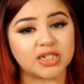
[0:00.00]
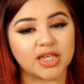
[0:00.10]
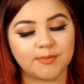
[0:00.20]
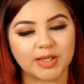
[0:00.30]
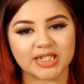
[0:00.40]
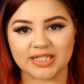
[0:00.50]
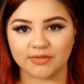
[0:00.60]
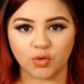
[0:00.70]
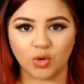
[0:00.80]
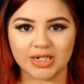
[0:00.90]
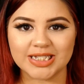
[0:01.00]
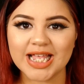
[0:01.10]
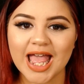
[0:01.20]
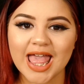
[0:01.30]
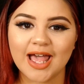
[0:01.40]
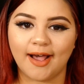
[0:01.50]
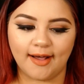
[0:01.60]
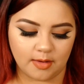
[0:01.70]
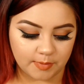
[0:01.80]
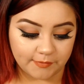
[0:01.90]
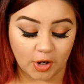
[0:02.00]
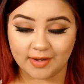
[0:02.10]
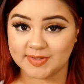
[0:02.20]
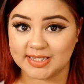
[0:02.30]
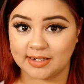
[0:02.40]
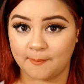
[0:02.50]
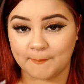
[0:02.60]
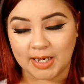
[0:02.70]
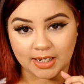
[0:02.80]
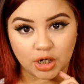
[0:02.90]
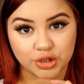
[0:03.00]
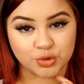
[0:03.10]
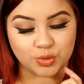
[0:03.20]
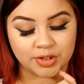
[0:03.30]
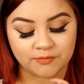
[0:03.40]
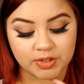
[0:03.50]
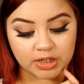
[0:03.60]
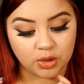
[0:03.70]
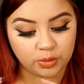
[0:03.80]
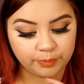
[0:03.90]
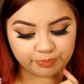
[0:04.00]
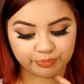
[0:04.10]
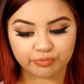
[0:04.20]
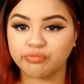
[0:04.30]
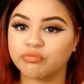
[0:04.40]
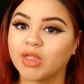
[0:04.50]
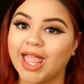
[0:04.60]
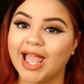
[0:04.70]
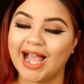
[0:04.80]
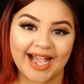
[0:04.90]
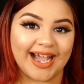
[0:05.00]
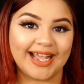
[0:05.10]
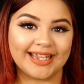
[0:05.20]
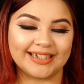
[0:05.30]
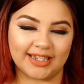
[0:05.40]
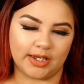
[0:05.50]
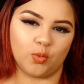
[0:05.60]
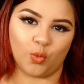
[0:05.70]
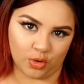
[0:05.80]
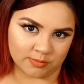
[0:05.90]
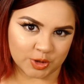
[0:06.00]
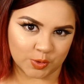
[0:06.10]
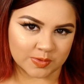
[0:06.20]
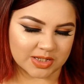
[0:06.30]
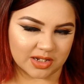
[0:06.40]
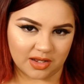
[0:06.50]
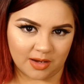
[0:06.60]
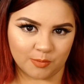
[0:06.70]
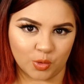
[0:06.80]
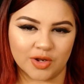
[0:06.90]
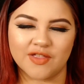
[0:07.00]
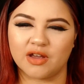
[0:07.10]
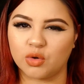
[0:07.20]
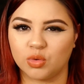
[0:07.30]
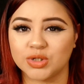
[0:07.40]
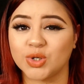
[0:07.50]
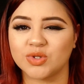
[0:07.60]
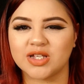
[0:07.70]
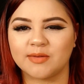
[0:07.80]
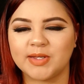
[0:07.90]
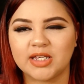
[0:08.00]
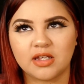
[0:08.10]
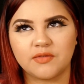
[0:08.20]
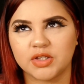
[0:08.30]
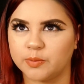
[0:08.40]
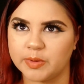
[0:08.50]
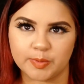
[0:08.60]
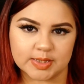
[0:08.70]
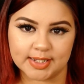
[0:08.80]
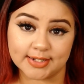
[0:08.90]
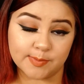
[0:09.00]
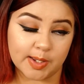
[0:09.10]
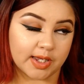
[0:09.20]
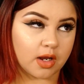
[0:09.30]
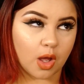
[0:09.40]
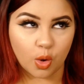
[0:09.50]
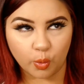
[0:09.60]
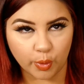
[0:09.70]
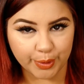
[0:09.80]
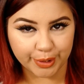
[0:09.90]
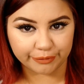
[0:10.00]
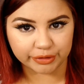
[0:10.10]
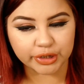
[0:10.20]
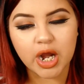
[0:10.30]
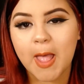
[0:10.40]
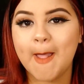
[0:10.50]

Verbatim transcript: D Kit because of course, um, if y'all have seen my contouring video, I like warm tones a lot more than cool tones on me, even though people say it's bad, whatever.